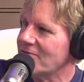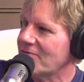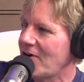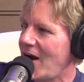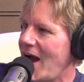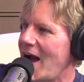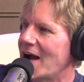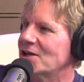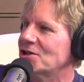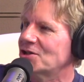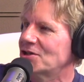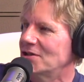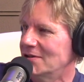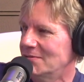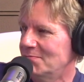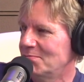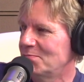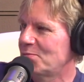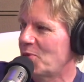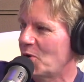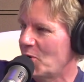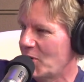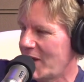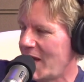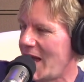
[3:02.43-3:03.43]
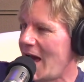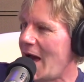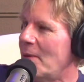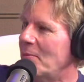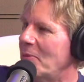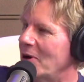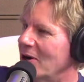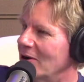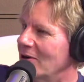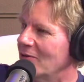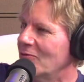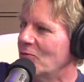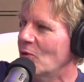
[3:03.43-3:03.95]
fraction per
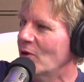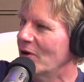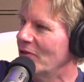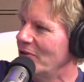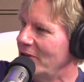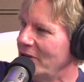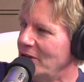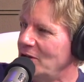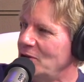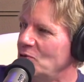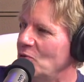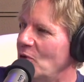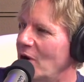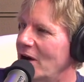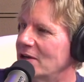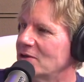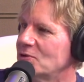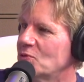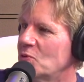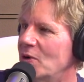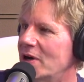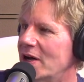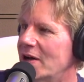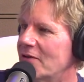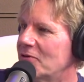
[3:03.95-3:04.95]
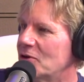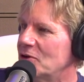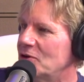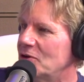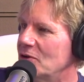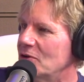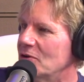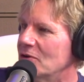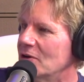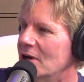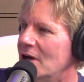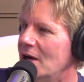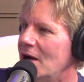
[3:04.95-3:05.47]
capita of what the U.S. would ever
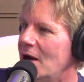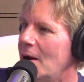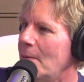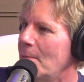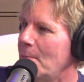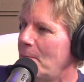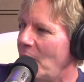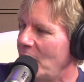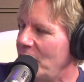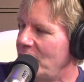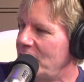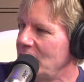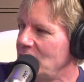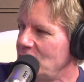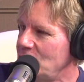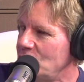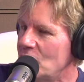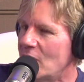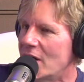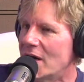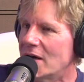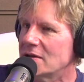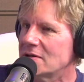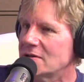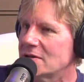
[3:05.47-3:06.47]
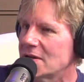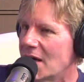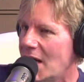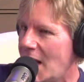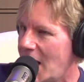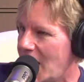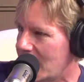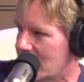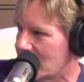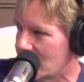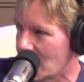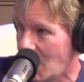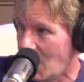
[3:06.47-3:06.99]
do. But the U.S.
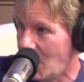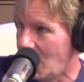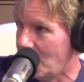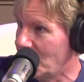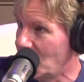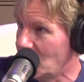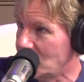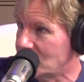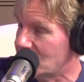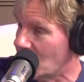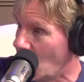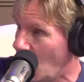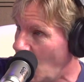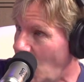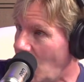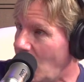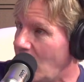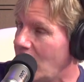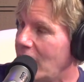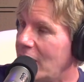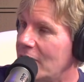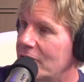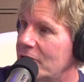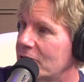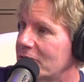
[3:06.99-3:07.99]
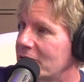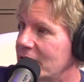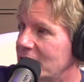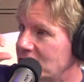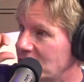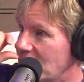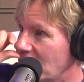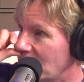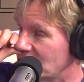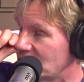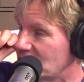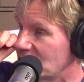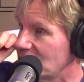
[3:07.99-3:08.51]
and almost all other
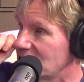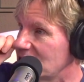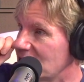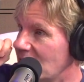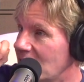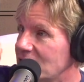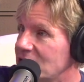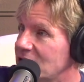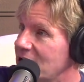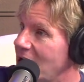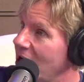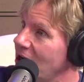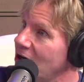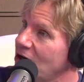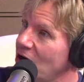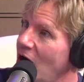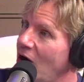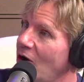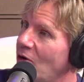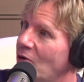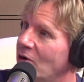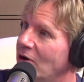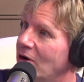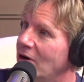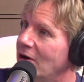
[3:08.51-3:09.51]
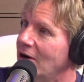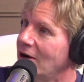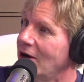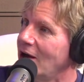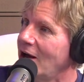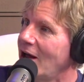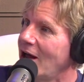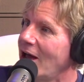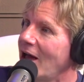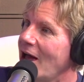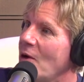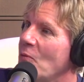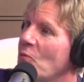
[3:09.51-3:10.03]
rich countries are saying no.
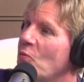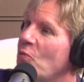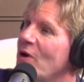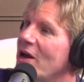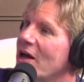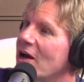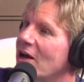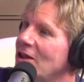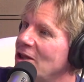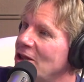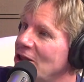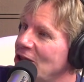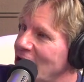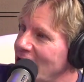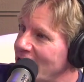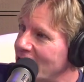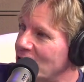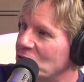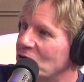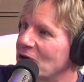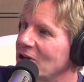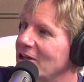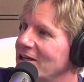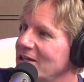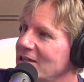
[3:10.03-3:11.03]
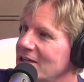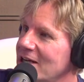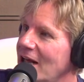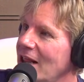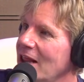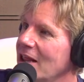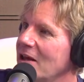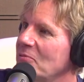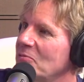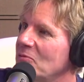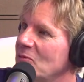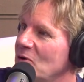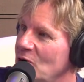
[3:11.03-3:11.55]
We are literally
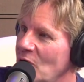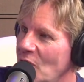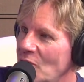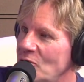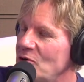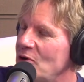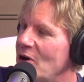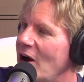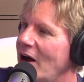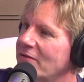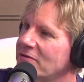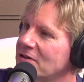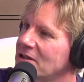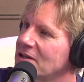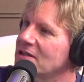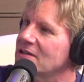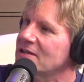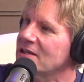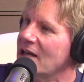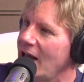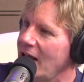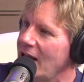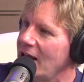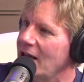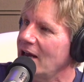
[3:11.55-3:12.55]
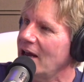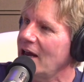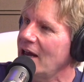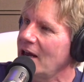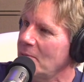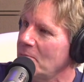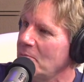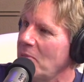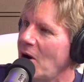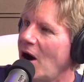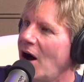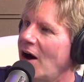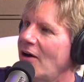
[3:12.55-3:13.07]
telling, no, you have to stay
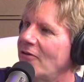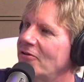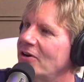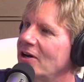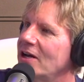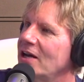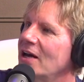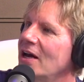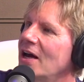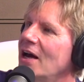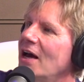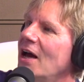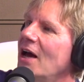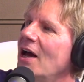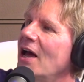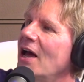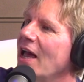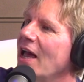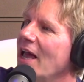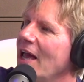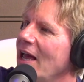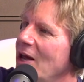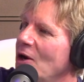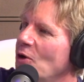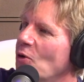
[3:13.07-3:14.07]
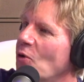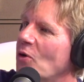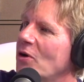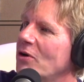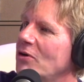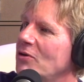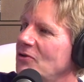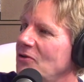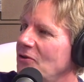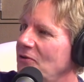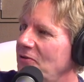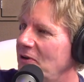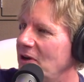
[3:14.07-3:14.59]
in poverty in
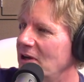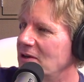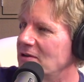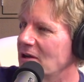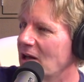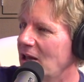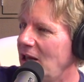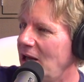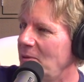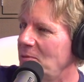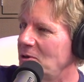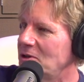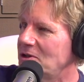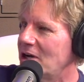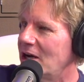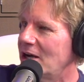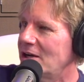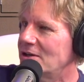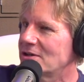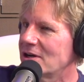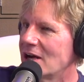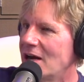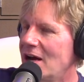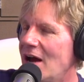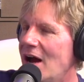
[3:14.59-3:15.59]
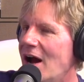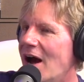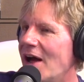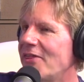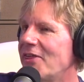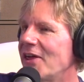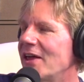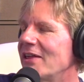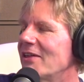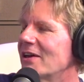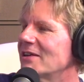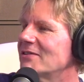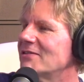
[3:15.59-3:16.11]
order to fix climate change. I
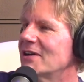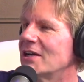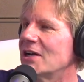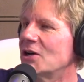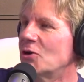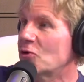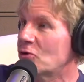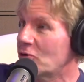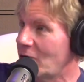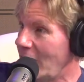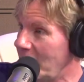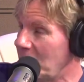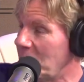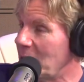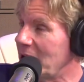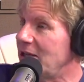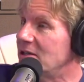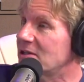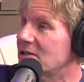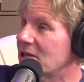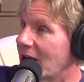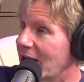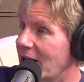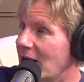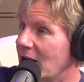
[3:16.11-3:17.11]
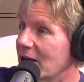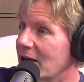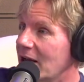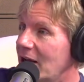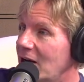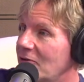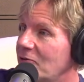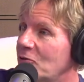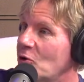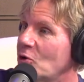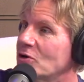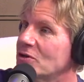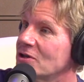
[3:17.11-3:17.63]
think that's incredibly entitled.
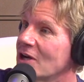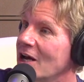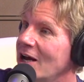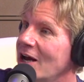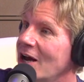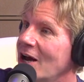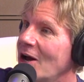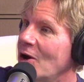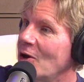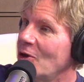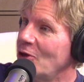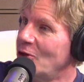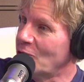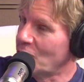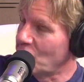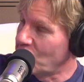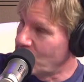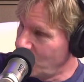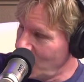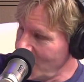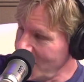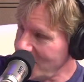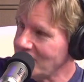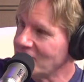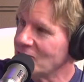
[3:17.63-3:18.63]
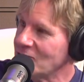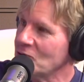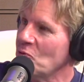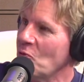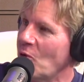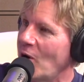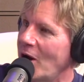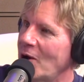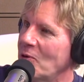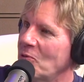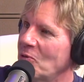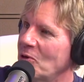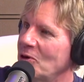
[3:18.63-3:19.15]
And of course, the reason
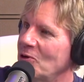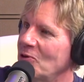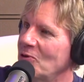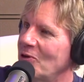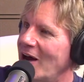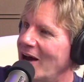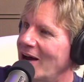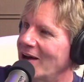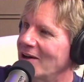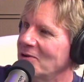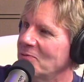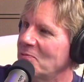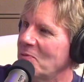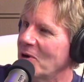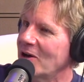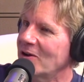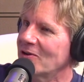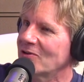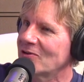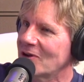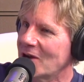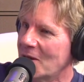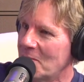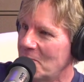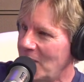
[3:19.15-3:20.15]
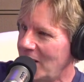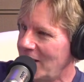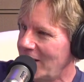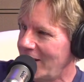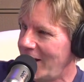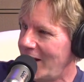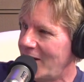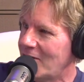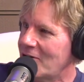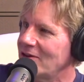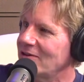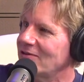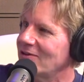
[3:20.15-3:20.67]
why we do that is because Kamala
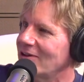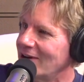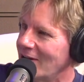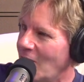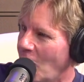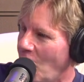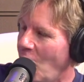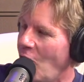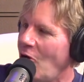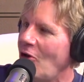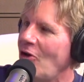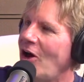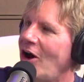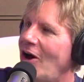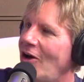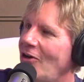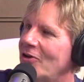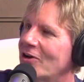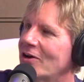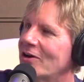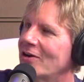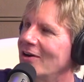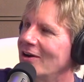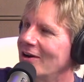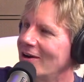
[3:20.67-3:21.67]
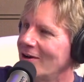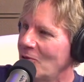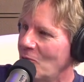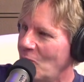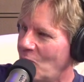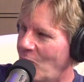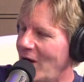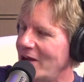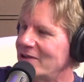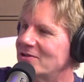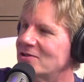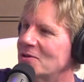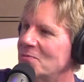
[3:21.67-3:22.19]
Harris and all other
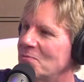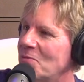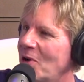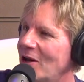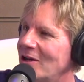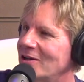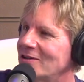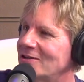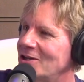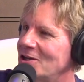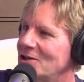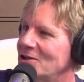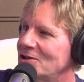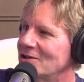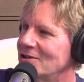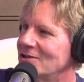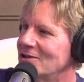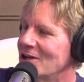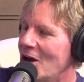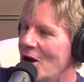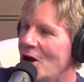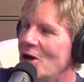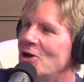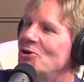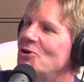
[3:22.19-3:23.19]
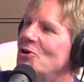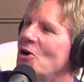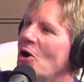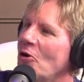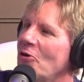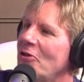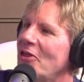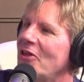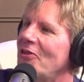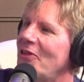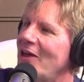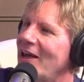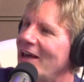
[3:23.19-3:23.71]
Western politicians
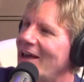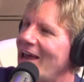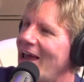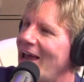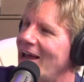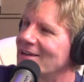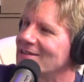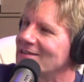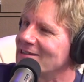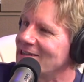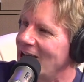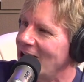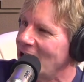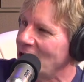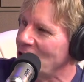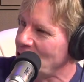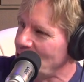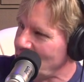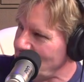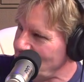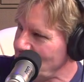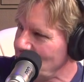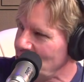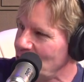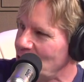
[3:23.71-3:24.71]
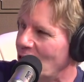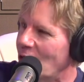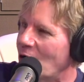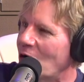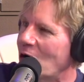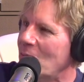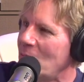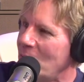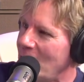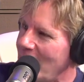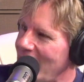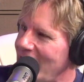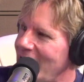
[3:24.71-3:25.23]
know that they can't tell you
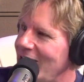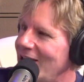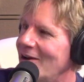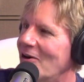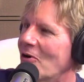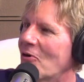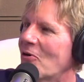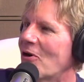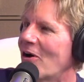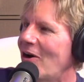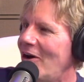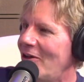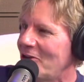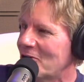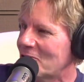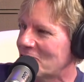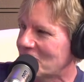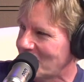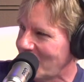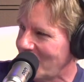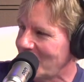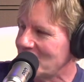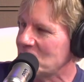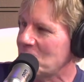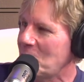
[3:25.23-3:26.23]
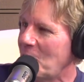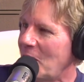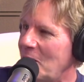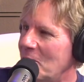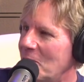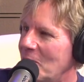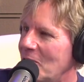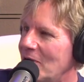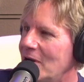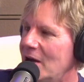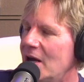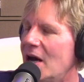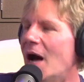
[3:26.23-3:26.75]
or me or other rich
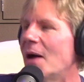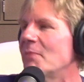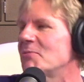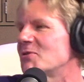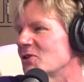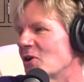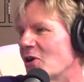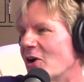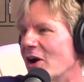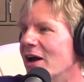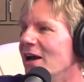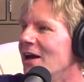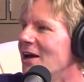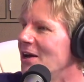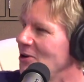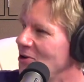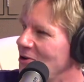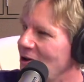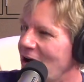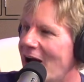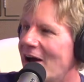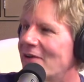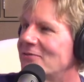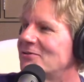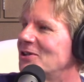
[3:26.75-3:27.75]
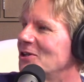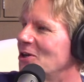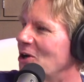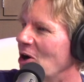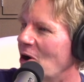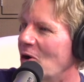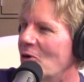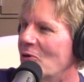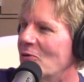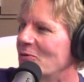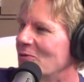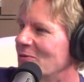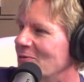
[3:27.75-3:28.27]
people, I'm sorry, you have to
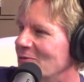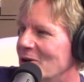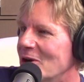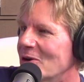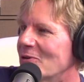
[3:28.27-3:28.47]
go,